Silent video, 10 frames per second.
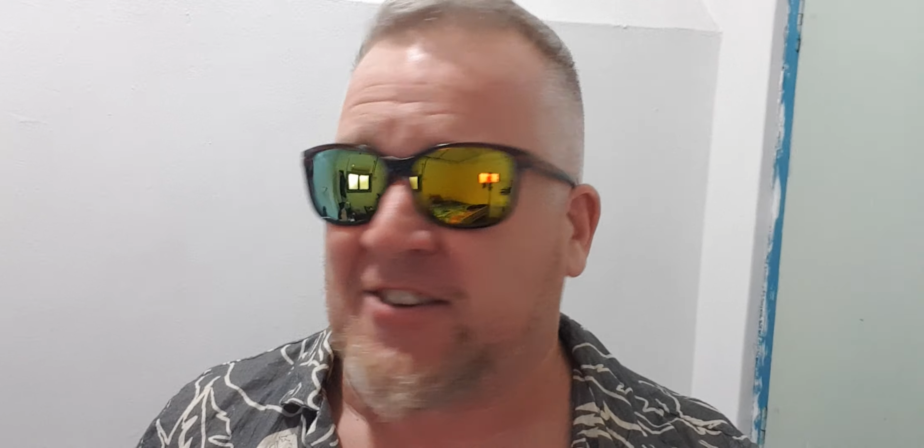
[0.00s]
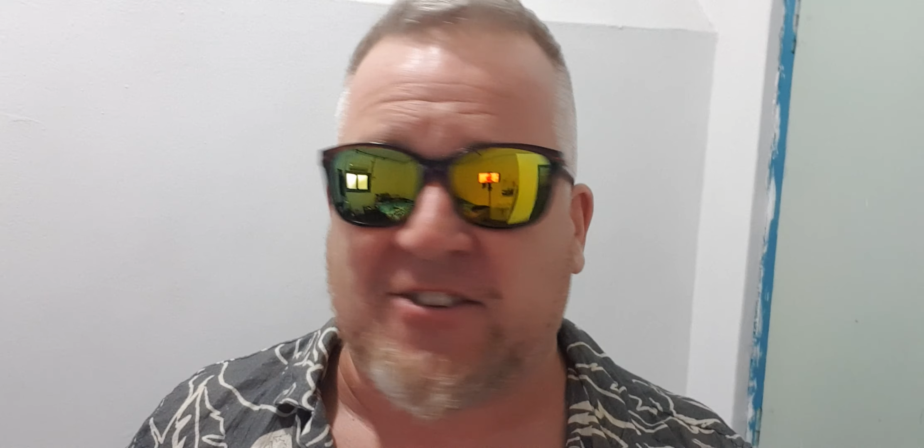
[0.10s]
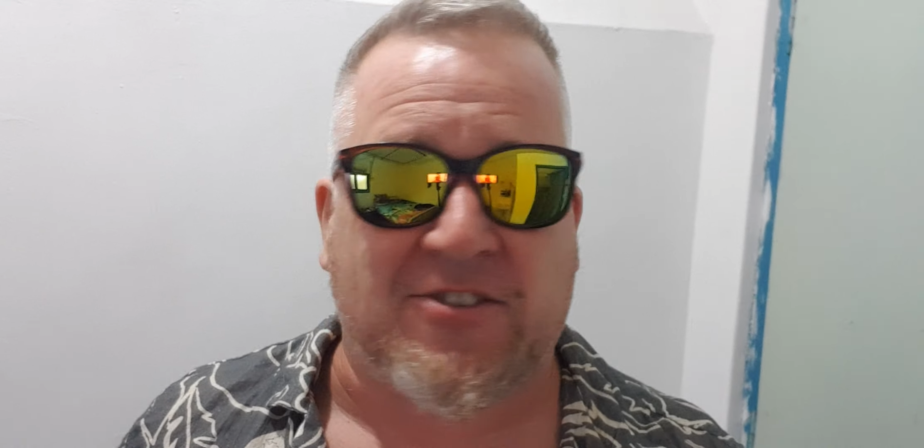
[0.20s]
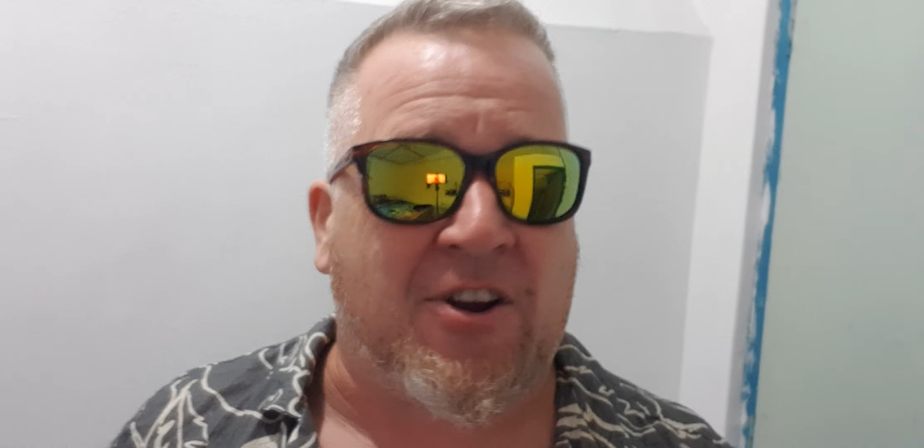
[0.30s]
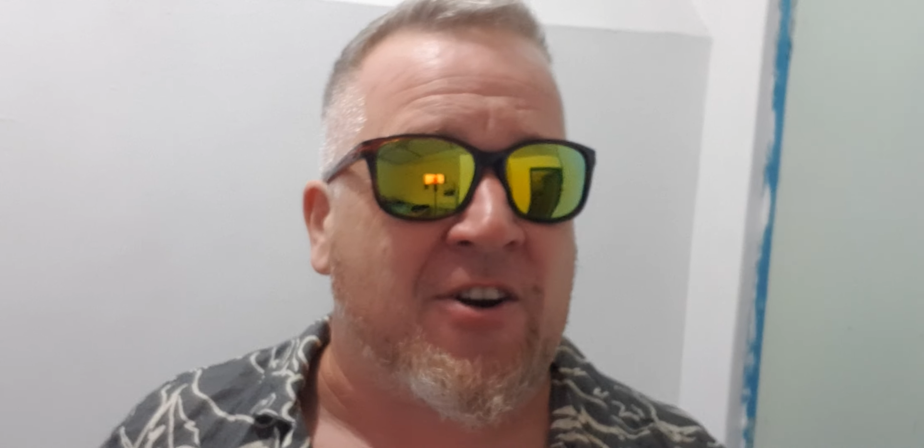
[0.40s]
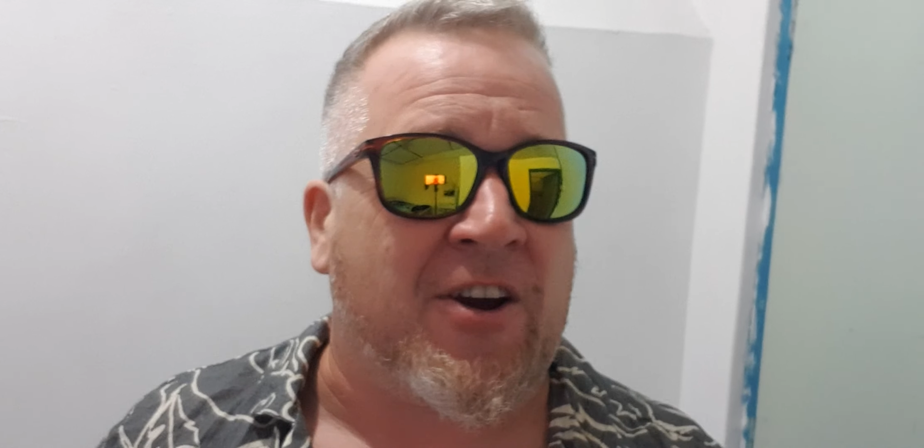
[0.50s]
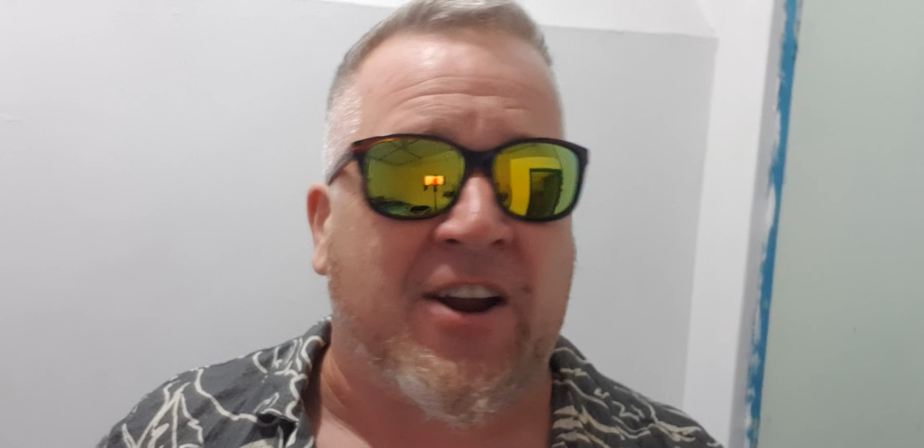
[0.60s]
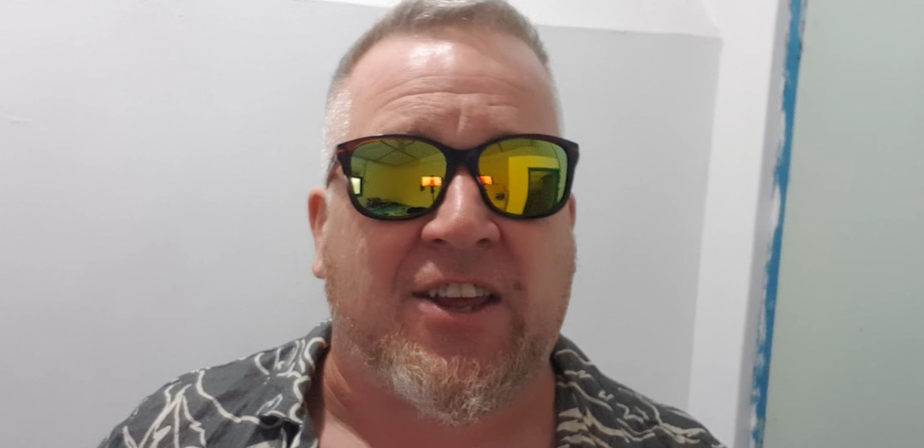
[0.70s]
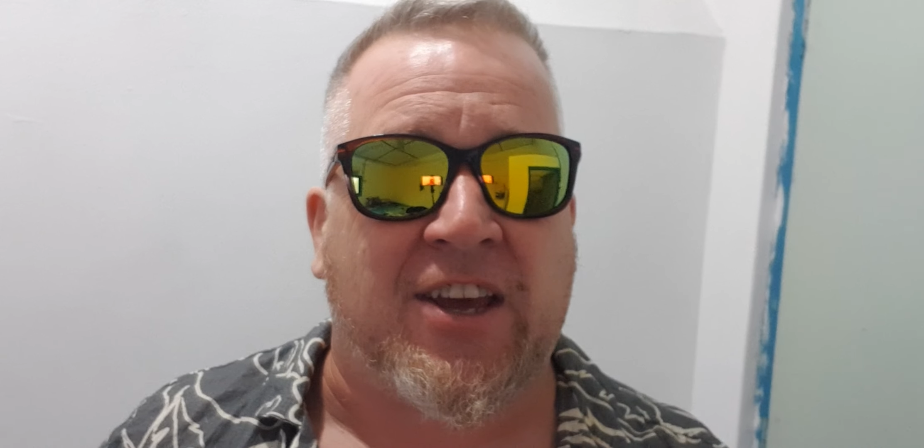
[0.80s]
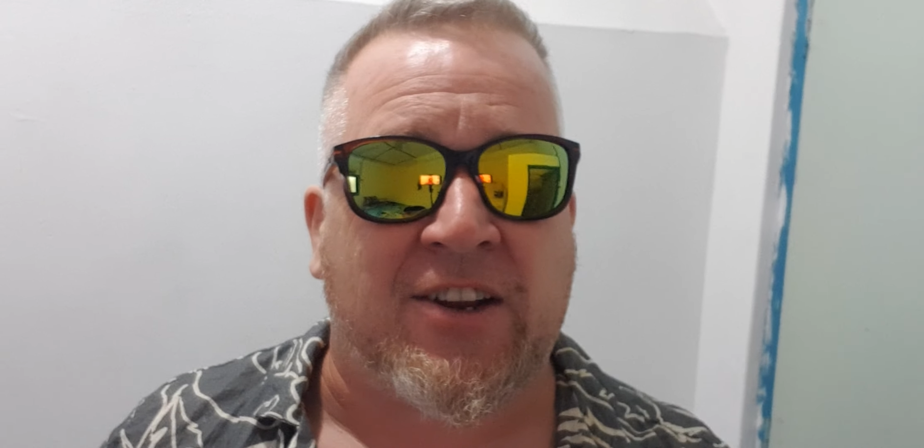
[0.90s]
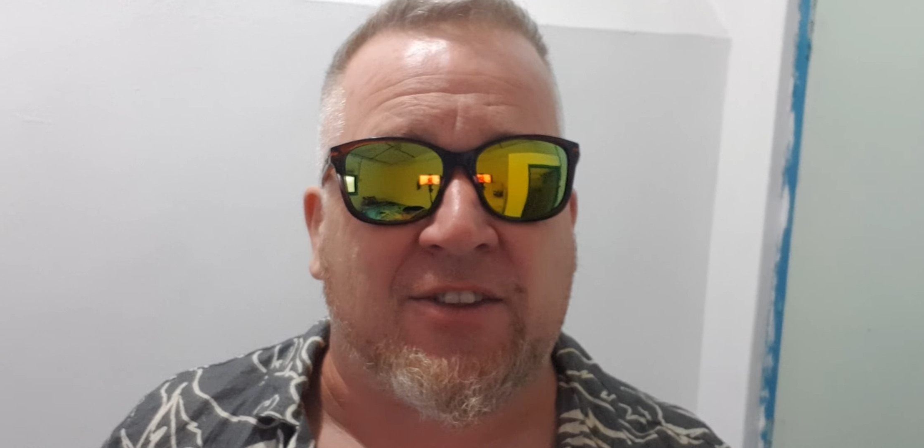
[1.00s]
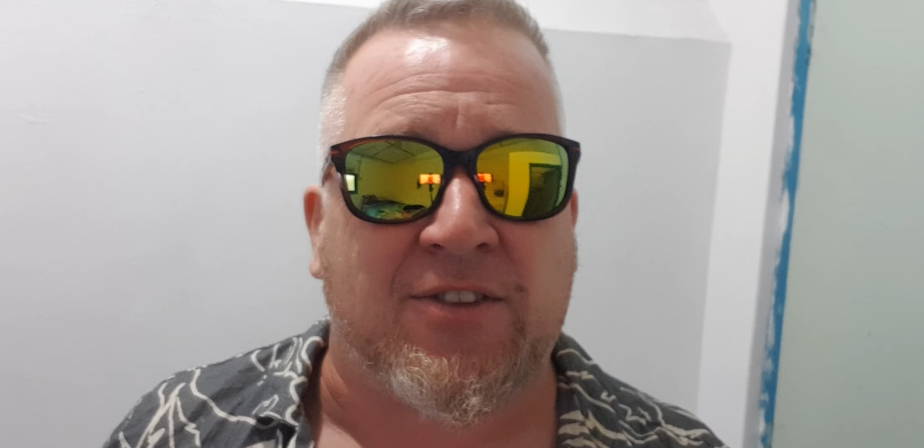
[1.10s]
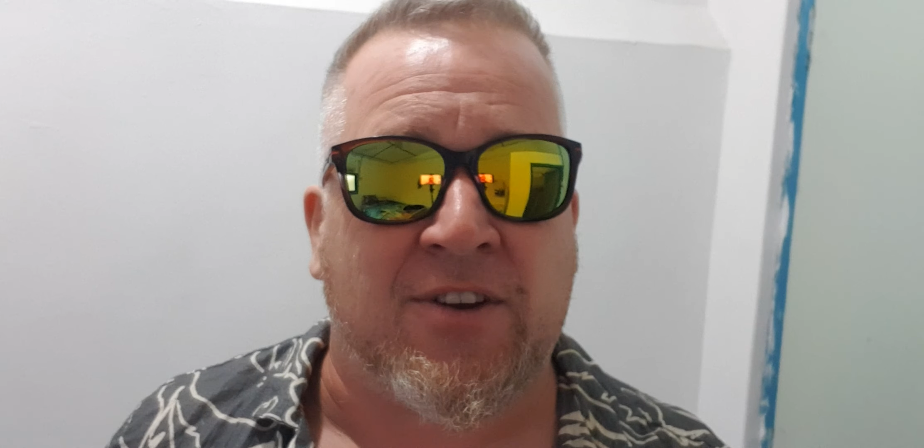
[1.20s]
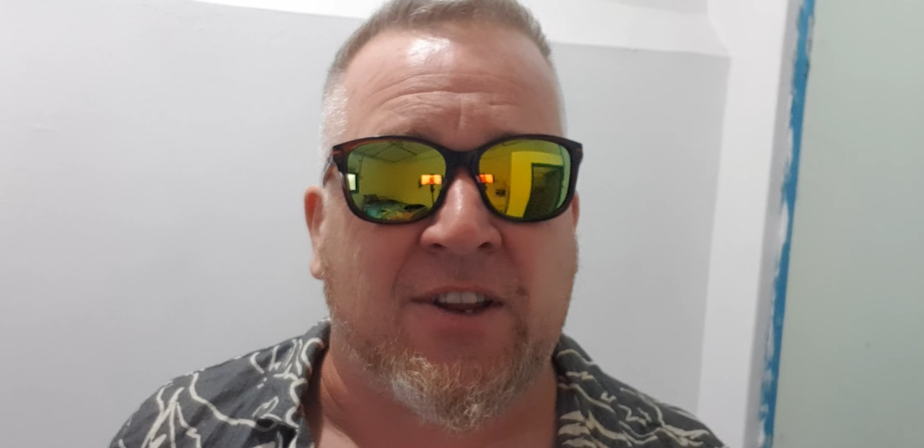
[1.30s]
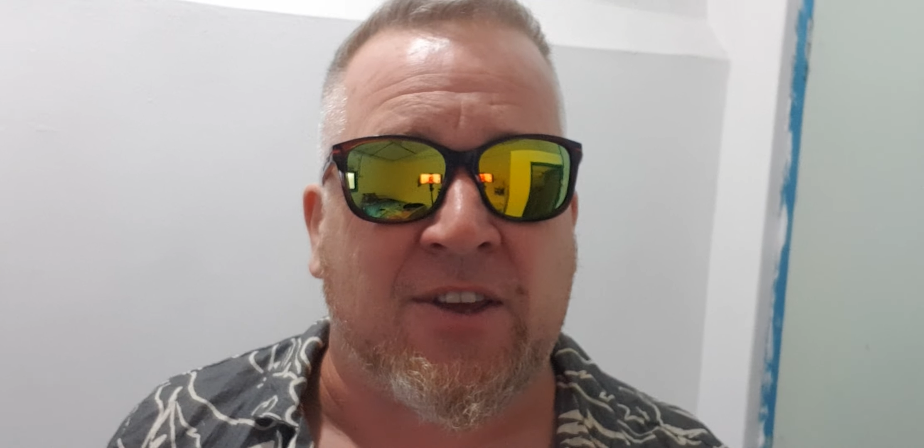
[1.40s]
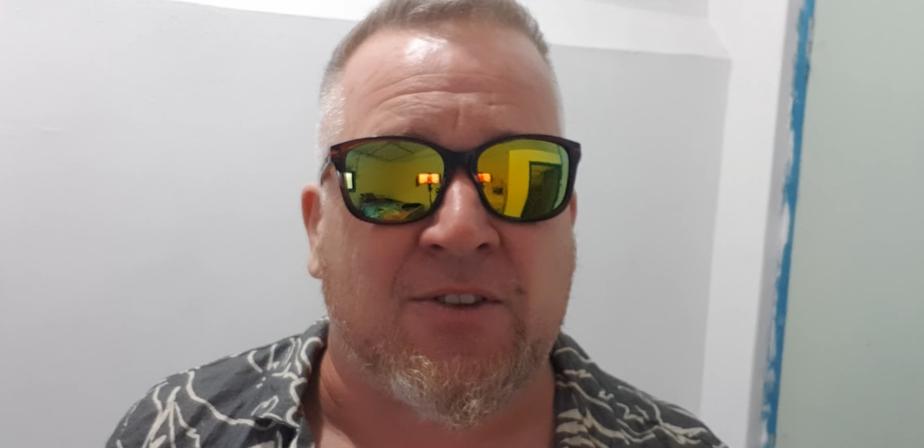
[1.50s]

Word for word: starry-eyed kid at 13